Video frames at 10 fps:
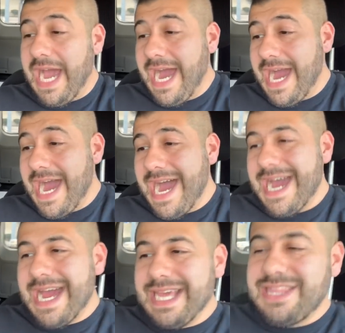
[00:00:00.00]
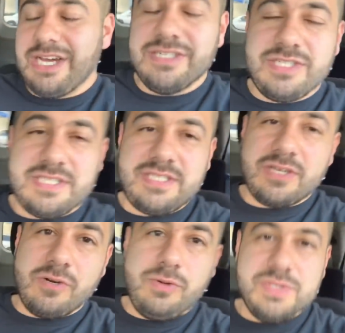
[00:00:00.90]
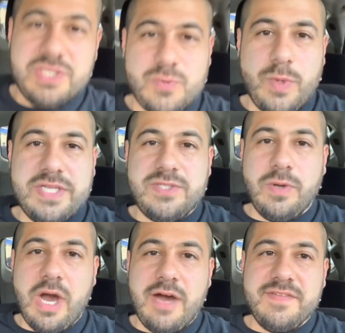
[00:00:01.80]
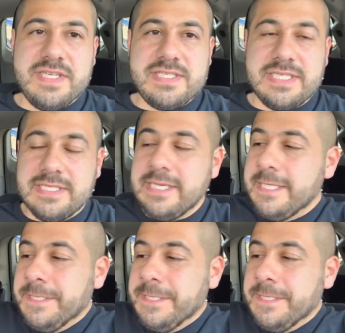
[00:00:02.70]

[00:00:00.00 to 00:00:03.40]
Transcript: I, I thought Just a Girl was just way too obvious and